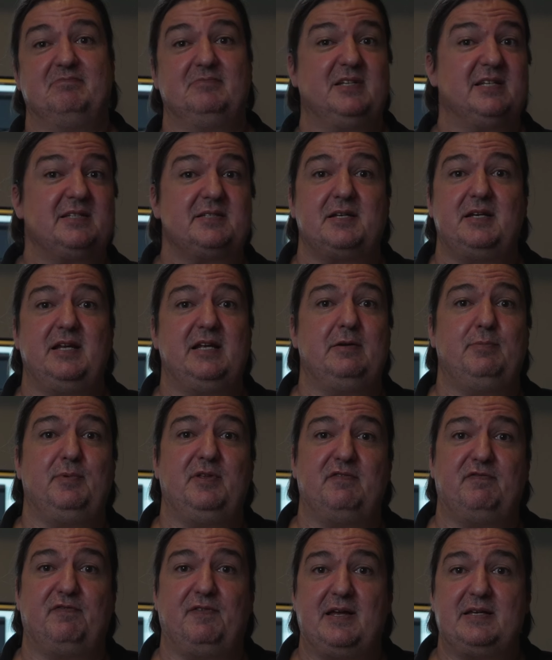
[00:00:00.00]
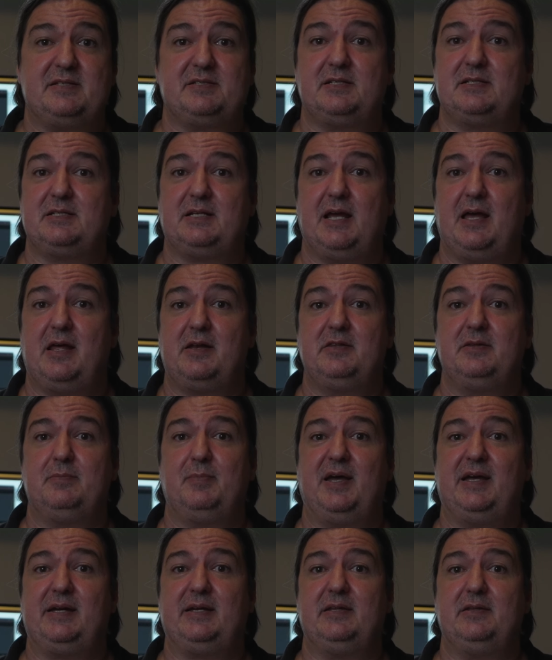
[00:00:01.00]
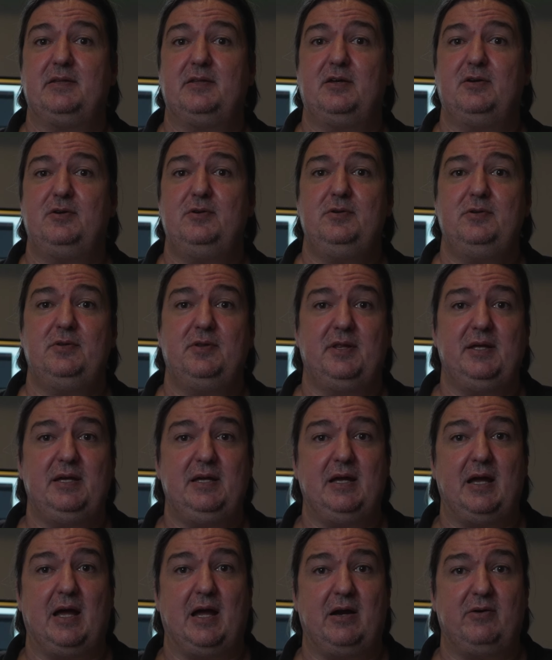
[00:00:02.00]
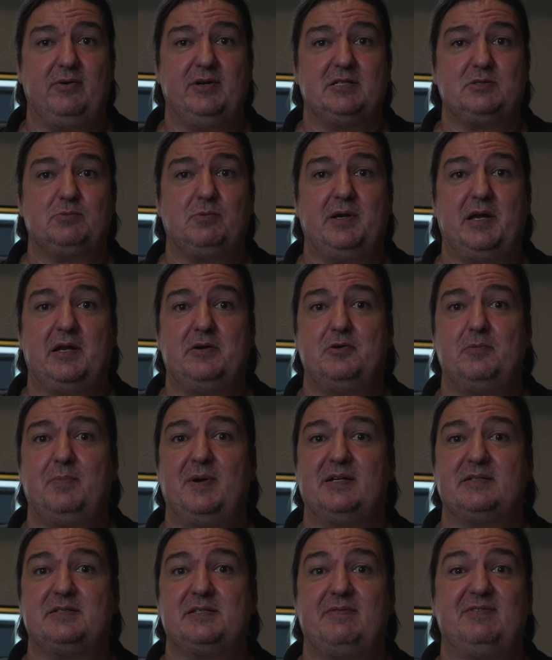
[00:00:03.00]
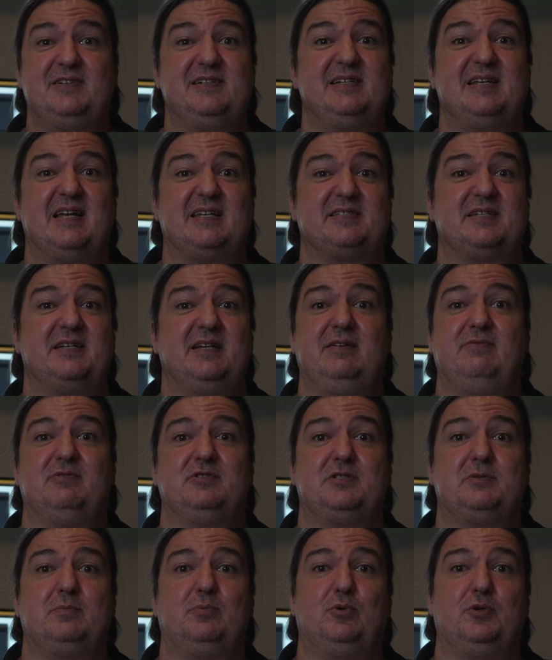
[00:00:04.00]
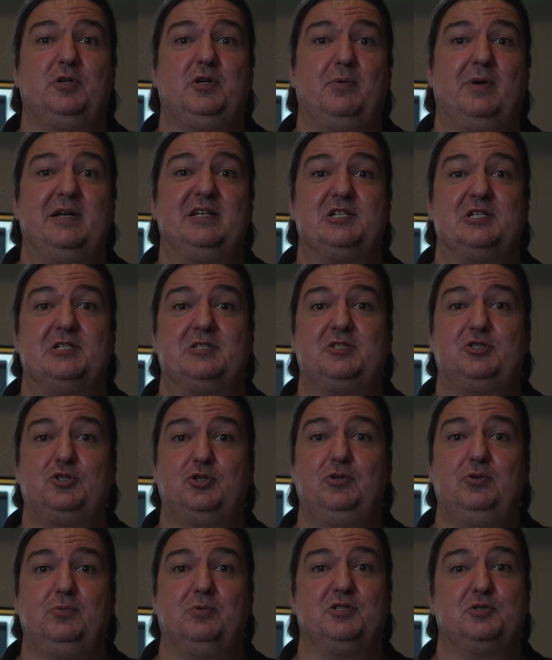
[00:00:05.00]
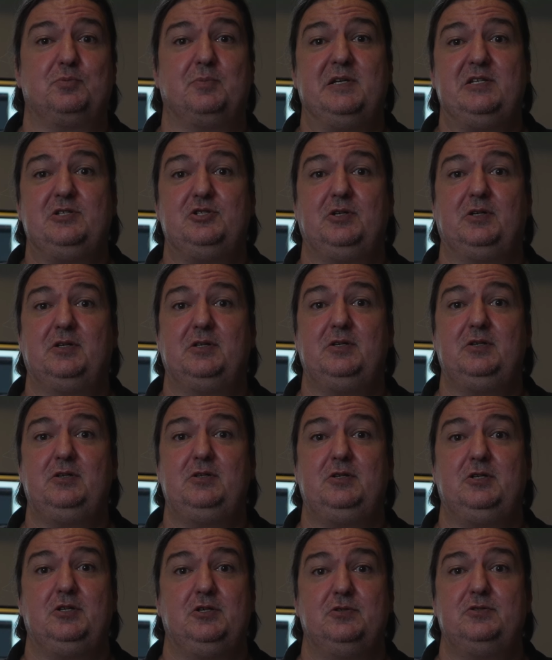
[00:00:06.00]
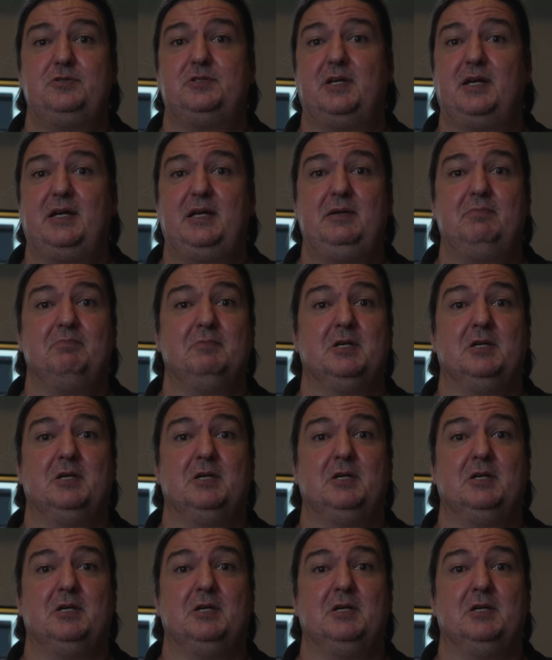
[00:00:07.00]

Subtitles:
Doesn't need to be the fastest card in the market though. The RX100 Mark 7 doesn't even support UHS 2, which means you can use a